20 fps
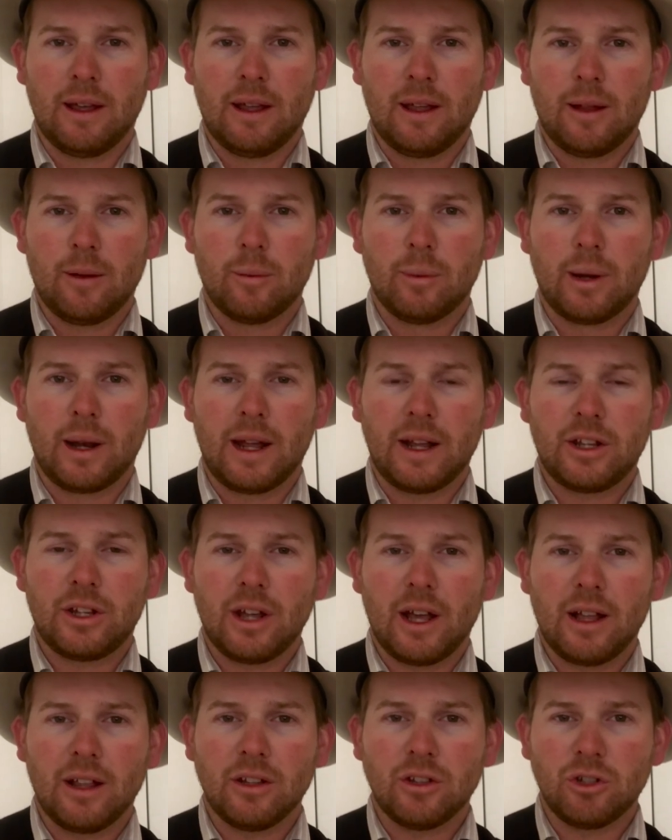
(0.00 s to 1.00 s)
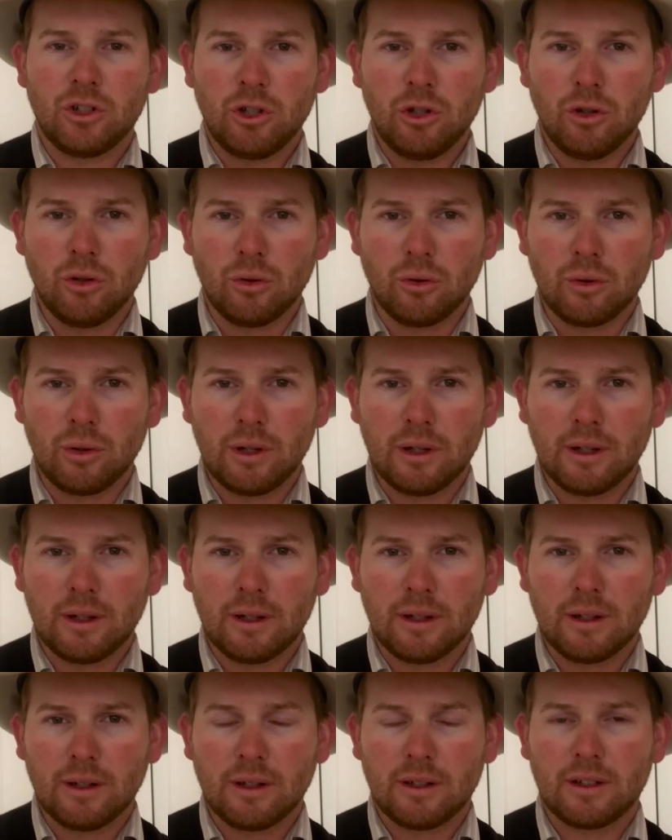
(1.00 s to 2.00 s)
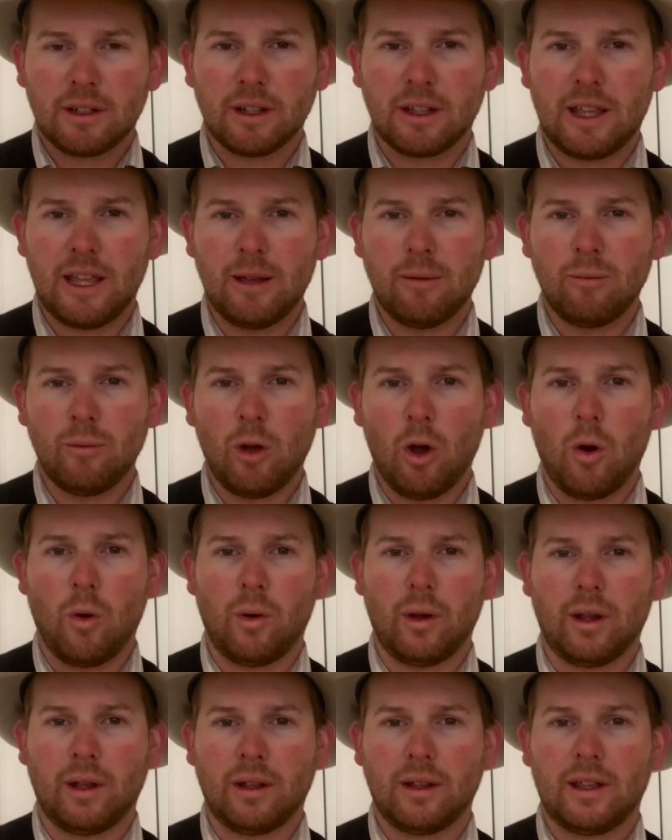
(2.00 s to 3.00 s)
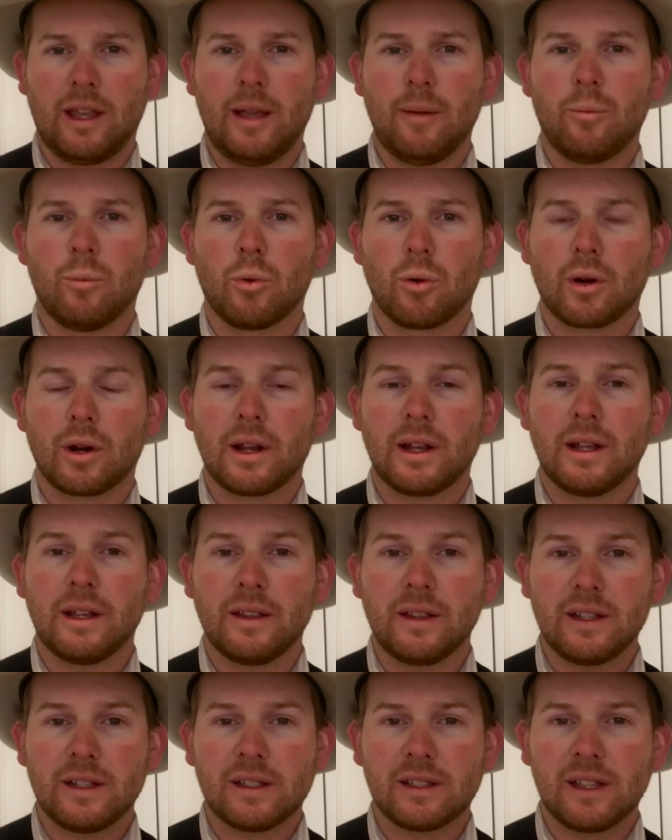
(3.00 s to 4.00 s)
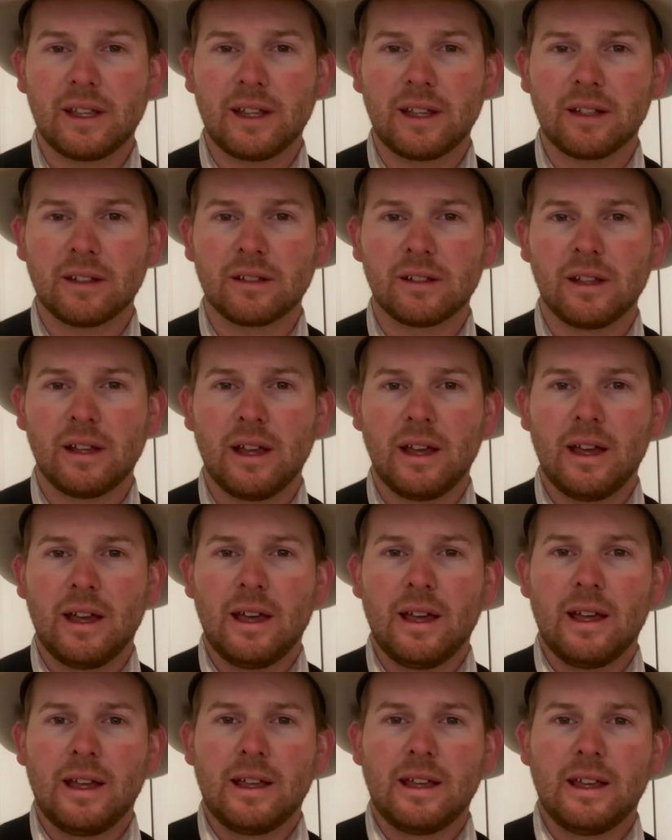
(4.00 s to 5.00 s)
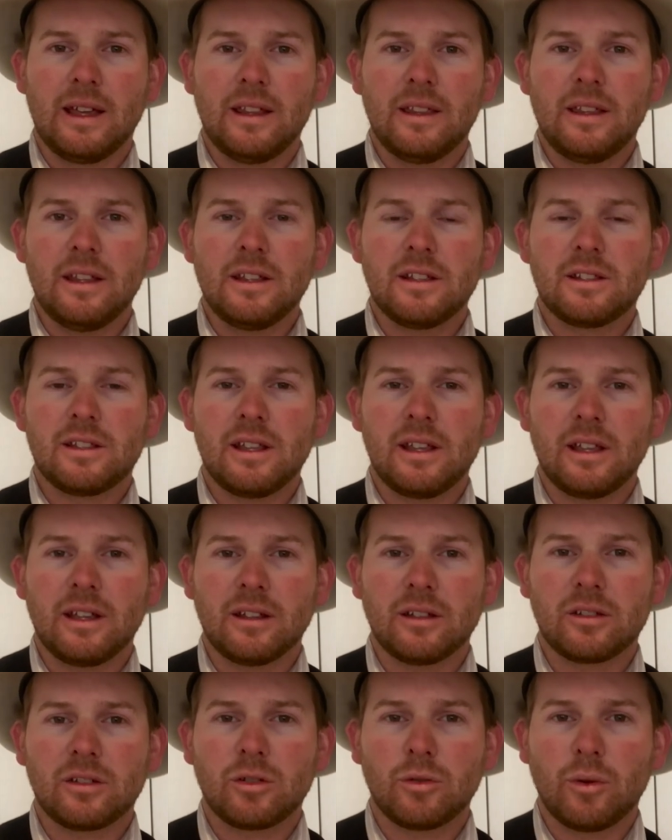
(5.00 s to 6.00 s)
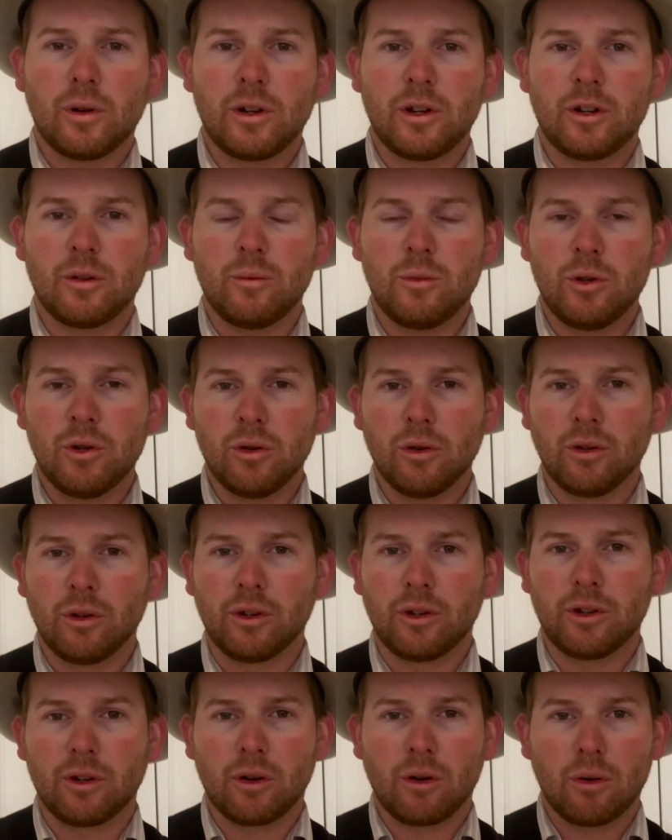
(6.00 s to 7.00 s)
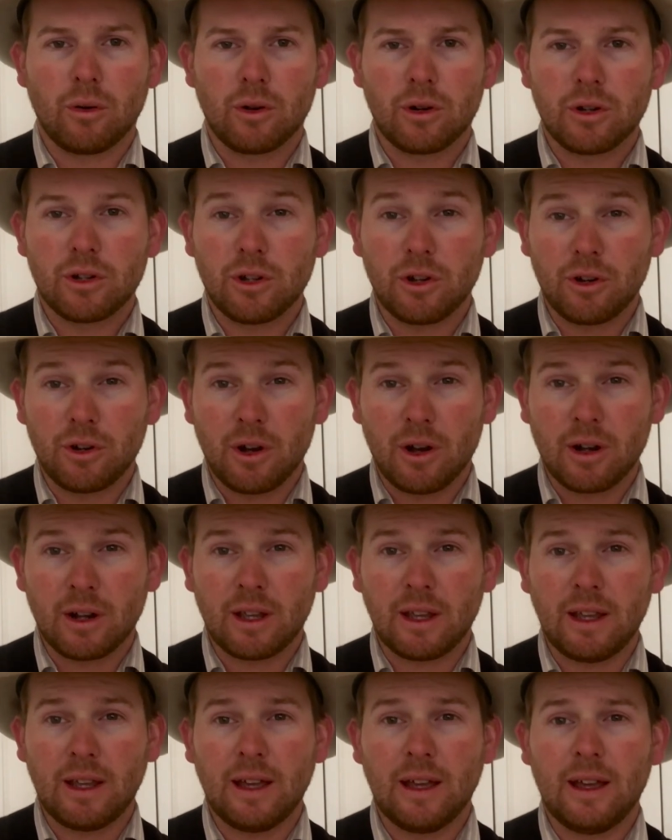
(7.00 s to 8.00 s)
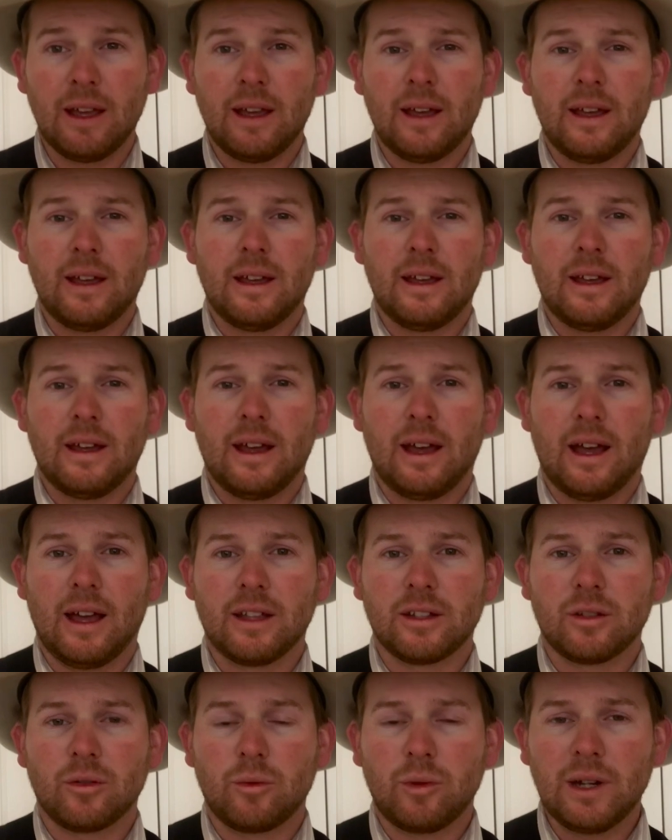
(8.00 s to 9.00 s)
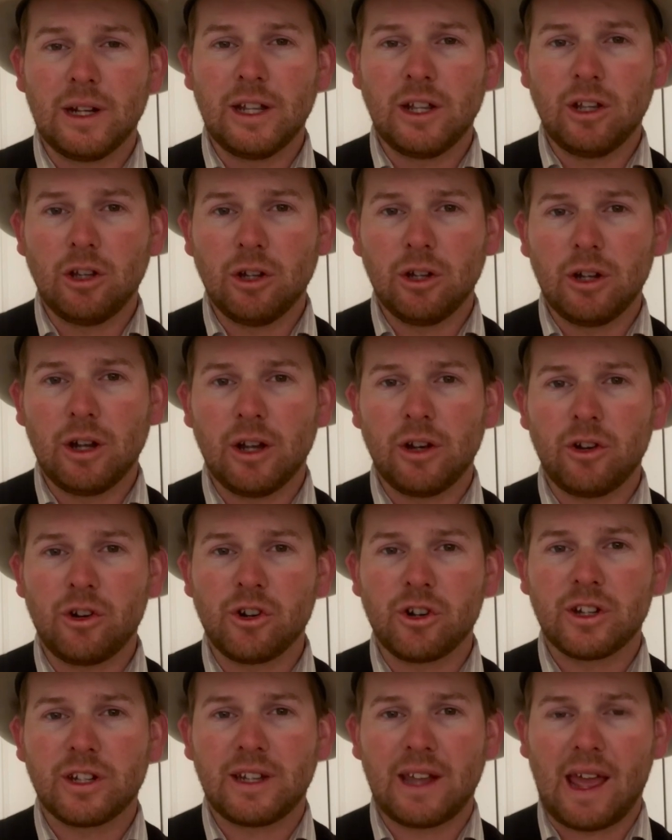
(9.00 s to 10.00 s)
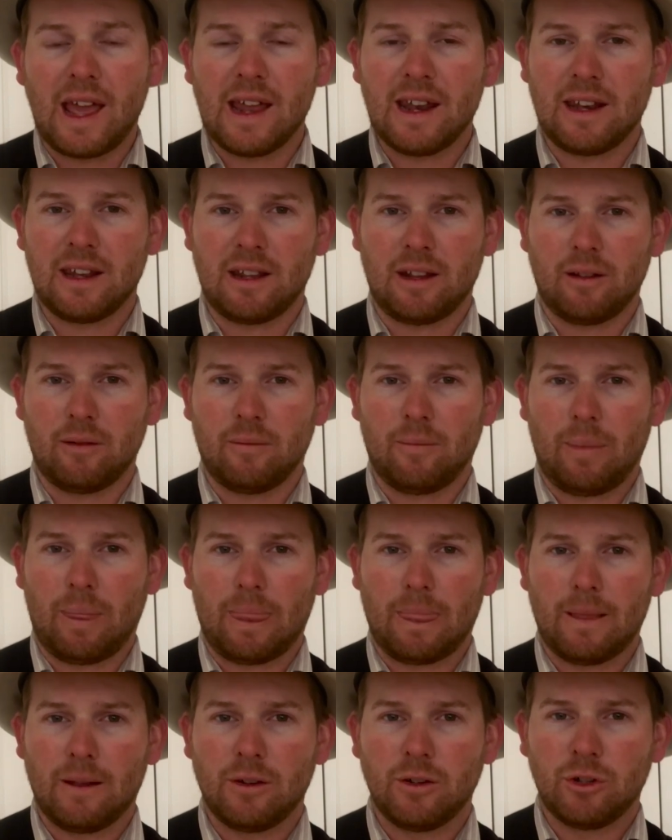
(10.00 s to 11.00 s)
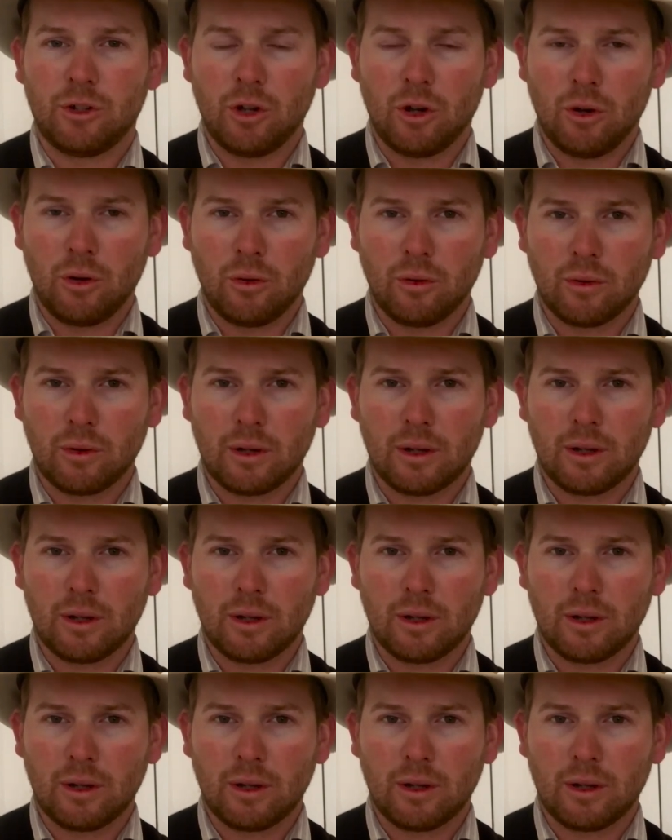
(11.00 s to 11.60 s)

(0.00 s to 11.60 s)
but I challenge you to keep going. Keep working at these things. Get these things so where your mule or your horse, your donkey, has a really good understanding. Don't